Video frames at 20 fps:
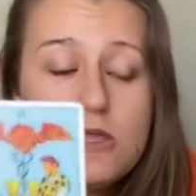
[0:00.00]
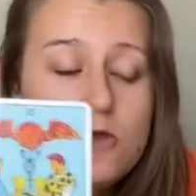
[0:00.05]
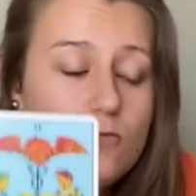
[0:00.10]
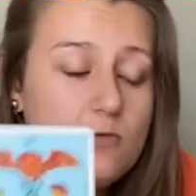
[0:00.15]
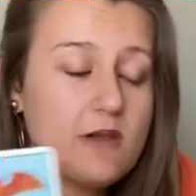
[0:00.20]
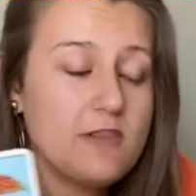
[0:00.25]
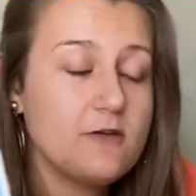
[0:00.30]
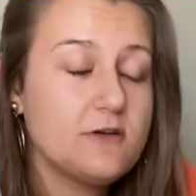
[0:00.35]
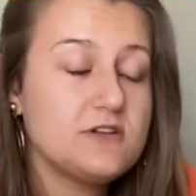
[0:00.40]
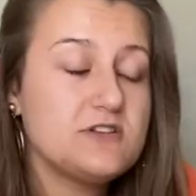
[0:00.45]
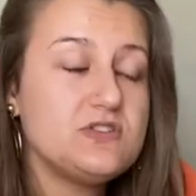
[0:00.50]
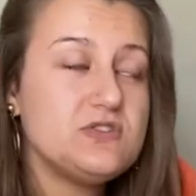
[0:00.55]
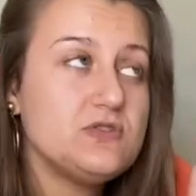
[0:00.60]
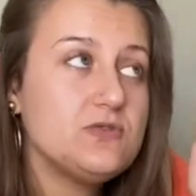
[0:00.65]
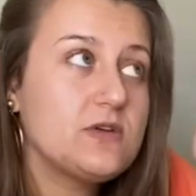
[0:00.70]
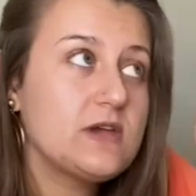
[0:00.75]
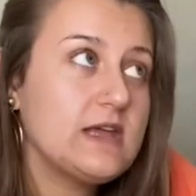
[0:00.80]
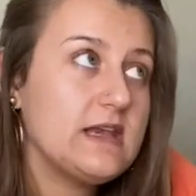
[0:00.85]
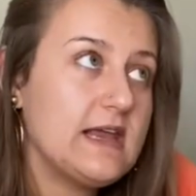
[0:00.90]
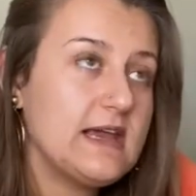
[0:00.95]
Whether it's you
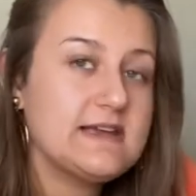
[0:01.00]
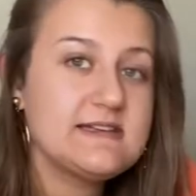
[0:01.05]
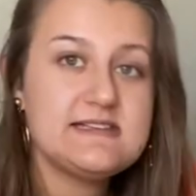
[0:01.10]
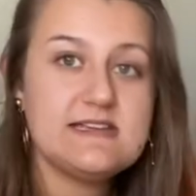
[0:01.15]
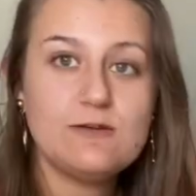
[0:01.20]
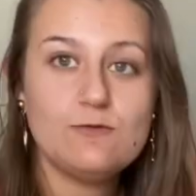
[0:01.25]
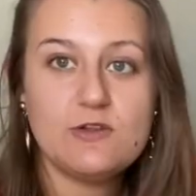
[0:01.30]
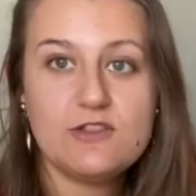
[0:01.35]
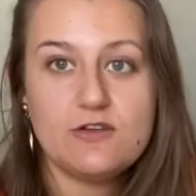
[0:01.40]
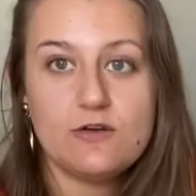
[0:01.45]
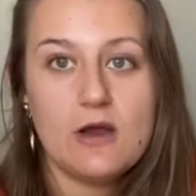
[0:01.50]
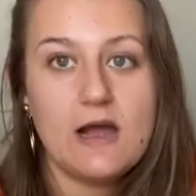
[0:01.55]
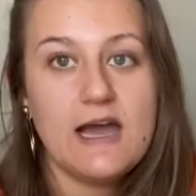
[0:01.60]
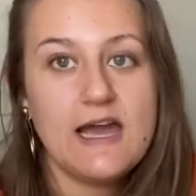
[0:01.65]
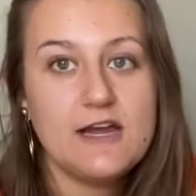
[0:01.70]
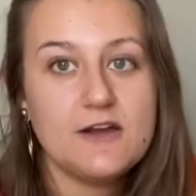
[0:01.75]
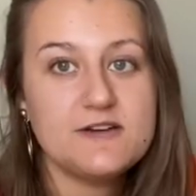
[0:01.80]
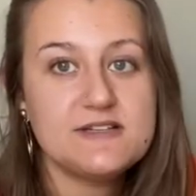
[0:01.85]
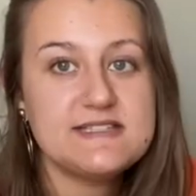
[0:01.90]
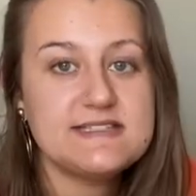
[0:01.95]
connecting with your
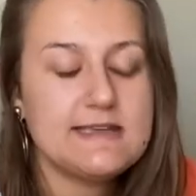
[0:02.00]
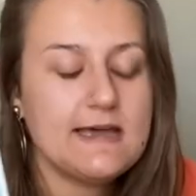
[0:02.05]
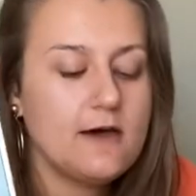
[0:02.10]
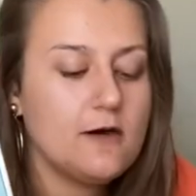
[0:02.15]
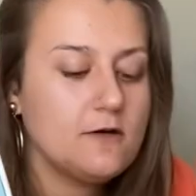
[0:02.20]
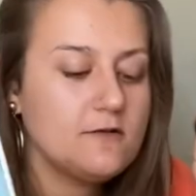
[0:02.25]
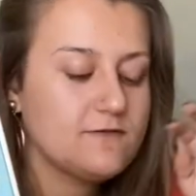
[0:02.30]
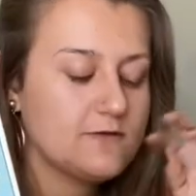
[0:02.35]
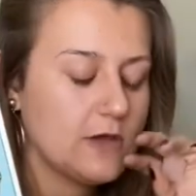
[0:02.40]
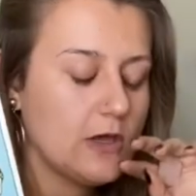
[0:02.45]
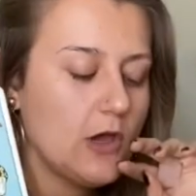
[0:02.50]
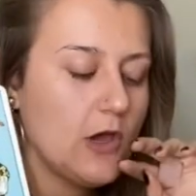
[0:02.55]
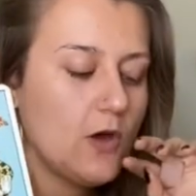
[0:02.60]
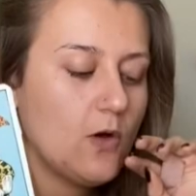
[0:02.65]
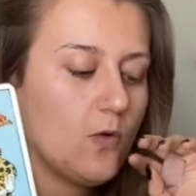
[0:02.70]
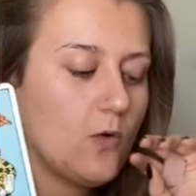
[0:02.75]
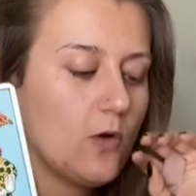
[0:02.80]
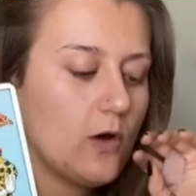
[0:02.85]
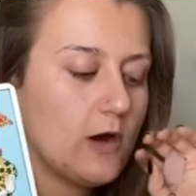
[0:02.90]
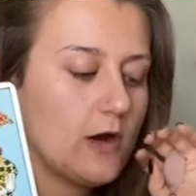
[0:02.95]
higher self
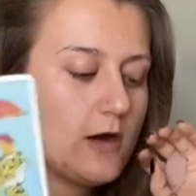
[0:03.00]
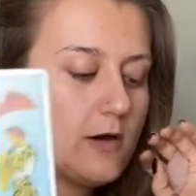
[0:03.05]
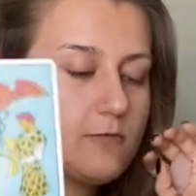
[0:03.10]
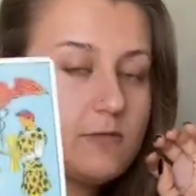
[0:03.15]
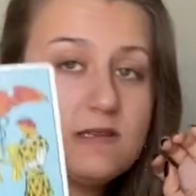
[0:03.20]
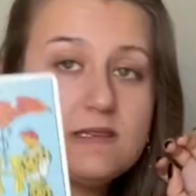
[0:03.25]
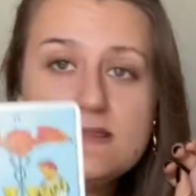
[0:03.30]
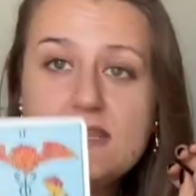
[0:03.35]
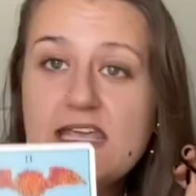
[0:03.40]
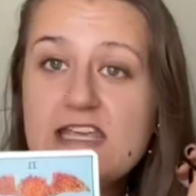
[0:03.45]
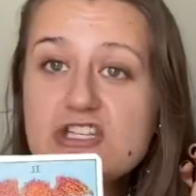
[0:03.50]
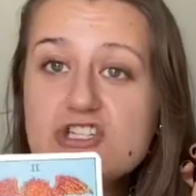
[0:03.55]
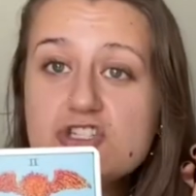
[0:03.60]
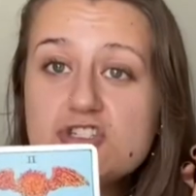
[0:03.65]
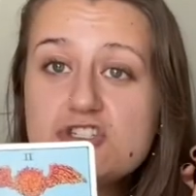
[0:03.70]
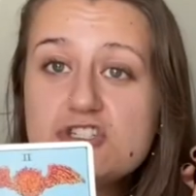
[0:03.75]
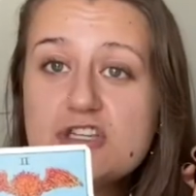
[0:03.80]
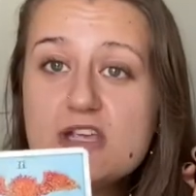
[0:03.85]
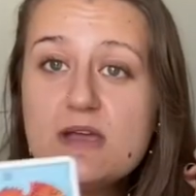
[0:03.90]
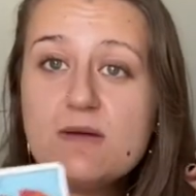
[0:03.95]
or a
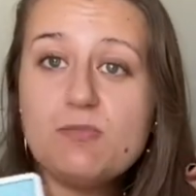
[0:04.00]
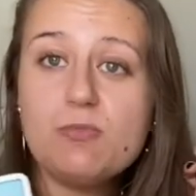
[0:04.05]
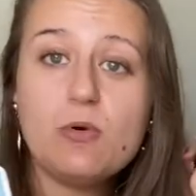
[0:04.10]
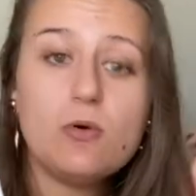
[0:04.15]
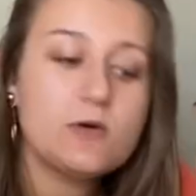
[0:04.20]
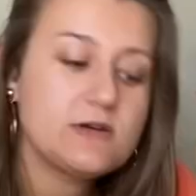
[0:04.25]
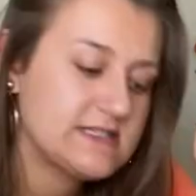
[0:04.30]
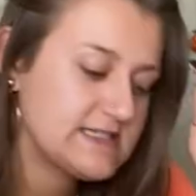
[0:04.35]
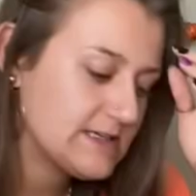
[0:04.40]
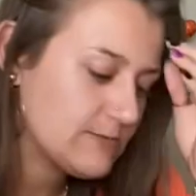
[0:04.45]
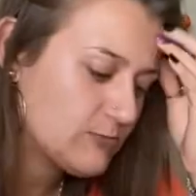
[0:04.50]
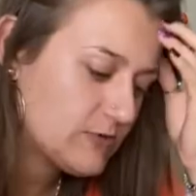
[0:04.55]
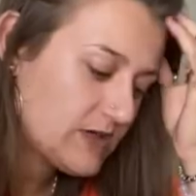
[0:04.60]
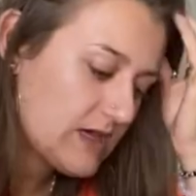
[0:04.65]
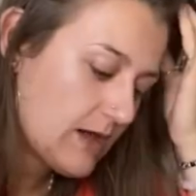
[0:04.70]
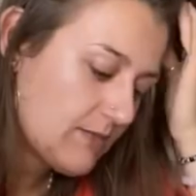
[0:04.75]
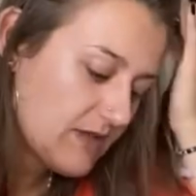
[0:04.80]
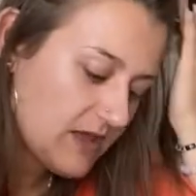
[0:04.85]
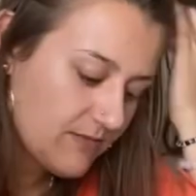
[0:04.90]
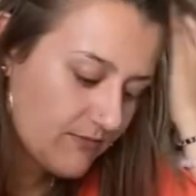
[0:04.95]
relationship or someone
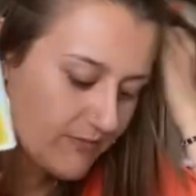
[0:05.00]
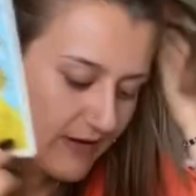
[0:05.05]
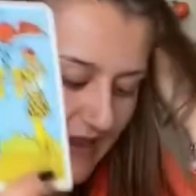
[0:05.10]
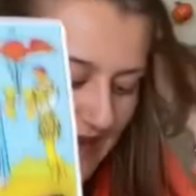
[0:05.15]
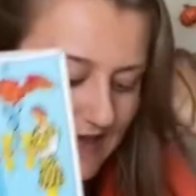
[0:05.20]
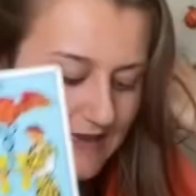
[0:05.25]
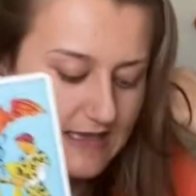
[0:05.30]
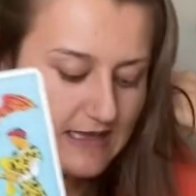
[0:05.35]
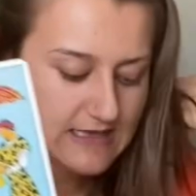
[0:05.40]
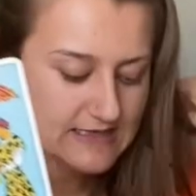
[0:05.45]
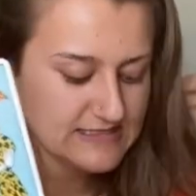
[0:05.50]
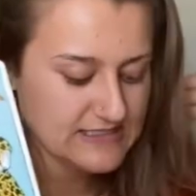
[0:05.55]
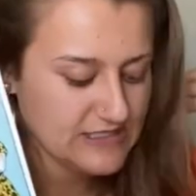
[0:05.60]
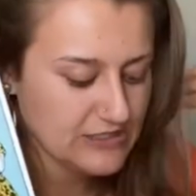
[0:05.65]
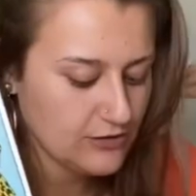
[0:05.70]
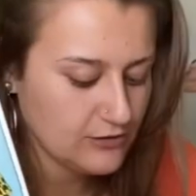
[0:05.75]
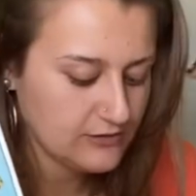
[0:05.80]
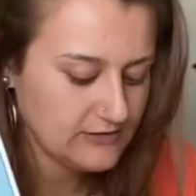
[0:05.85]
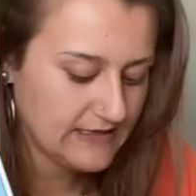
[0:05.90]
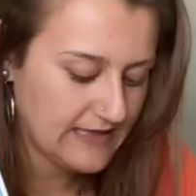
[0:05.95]
coming back into
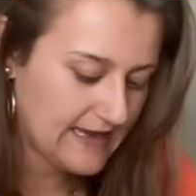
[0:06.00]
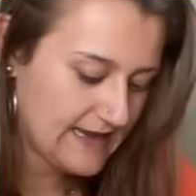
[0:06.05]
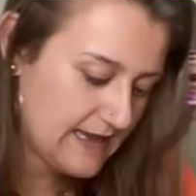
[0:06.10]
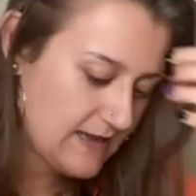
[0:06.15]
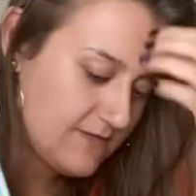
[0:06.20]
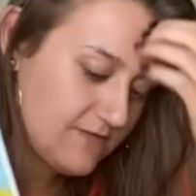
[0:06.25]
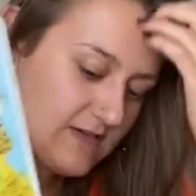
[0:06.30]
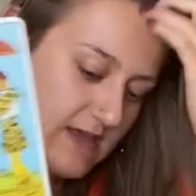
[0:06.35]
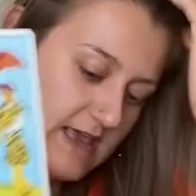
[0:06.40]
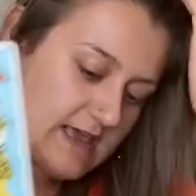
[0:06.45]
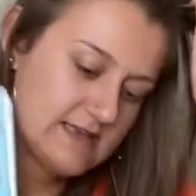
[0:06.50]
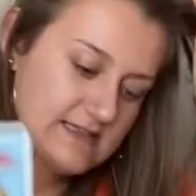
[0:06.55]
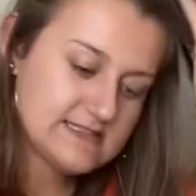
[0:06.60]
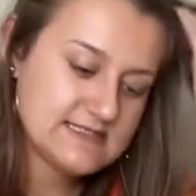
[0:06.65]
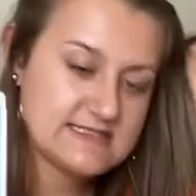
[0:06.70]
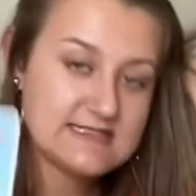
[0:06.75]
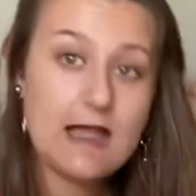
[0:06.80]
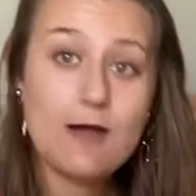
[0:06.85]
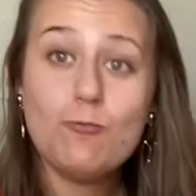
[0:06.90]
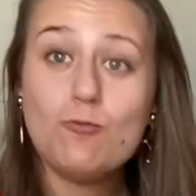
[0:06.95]
your life,
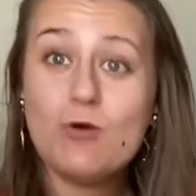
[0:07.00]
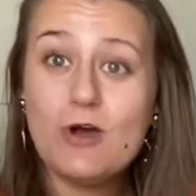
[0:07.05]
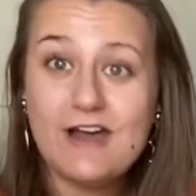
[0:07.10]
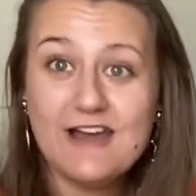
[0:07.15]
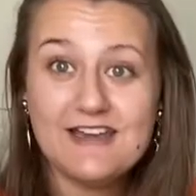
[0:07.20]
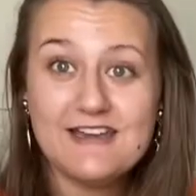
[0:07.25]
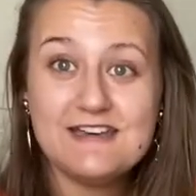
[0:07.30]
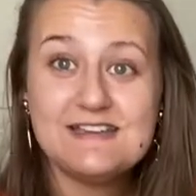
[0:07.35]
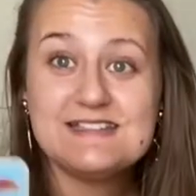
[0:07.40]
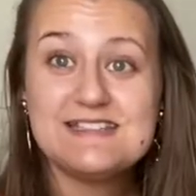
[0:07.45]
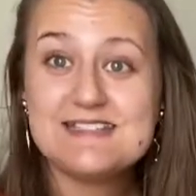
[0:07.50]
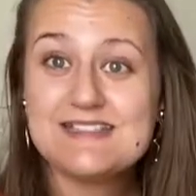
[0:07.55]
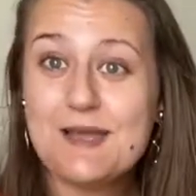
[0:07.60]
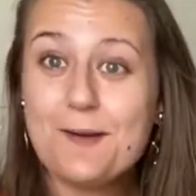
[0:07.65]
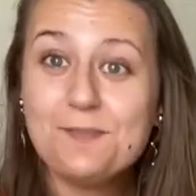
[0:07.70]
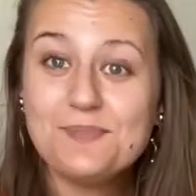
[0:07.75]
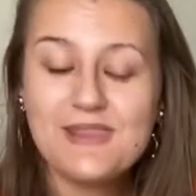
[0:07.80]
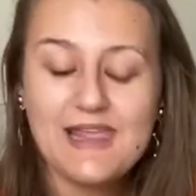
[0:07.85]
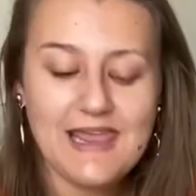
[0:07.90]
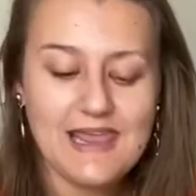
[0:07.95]
someone,
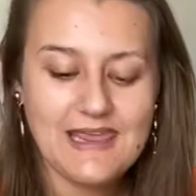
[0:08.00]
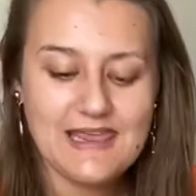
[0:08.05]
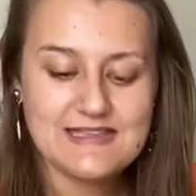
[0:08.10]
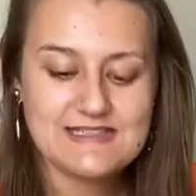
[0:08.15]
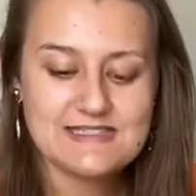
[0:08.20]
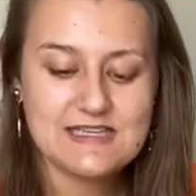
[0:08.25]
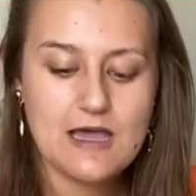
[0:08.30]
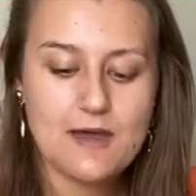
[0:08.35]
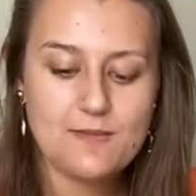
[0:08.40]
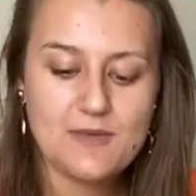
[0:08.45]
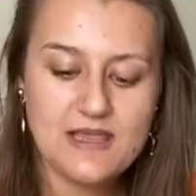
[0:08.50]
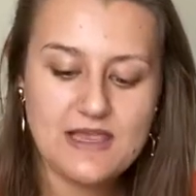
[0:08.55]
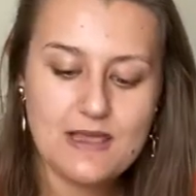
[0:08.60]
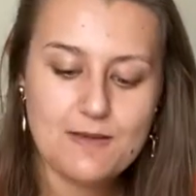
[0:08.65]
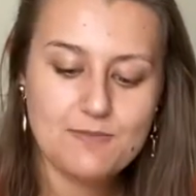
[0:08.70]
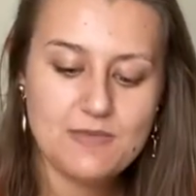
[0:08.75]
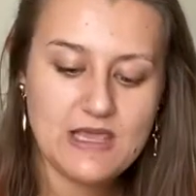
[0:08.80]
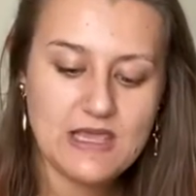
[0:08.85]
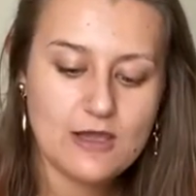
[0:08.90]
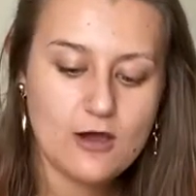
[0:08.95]
something is coming
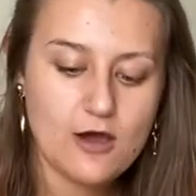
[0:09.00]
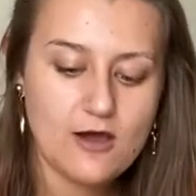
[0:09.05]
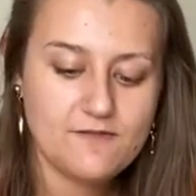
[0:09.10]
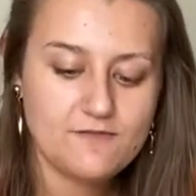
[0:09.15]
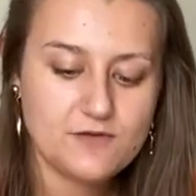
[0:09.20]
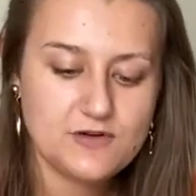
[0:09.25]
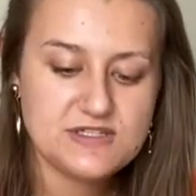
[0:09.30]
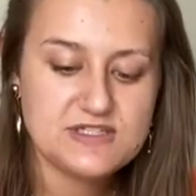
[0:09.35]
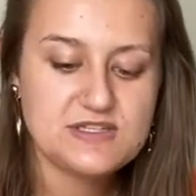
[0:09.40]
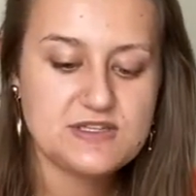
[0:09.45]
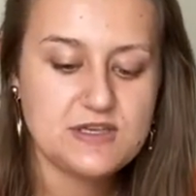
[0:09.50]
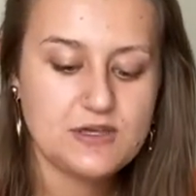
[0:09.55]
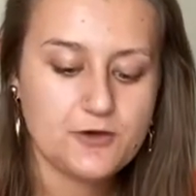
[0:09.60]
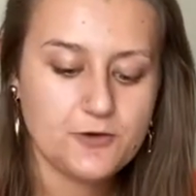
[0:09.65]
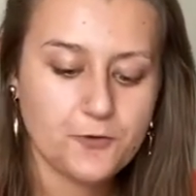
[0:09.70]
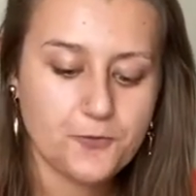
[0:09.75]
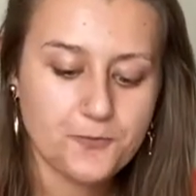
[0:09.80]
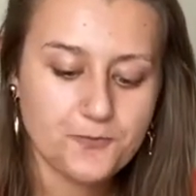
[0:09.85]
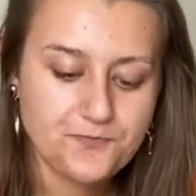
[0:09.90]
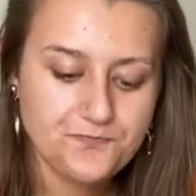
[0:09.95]
and being offered to
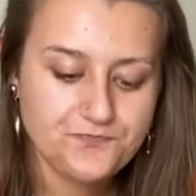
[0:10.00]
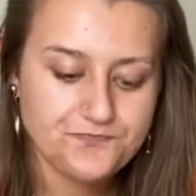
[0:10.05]
you.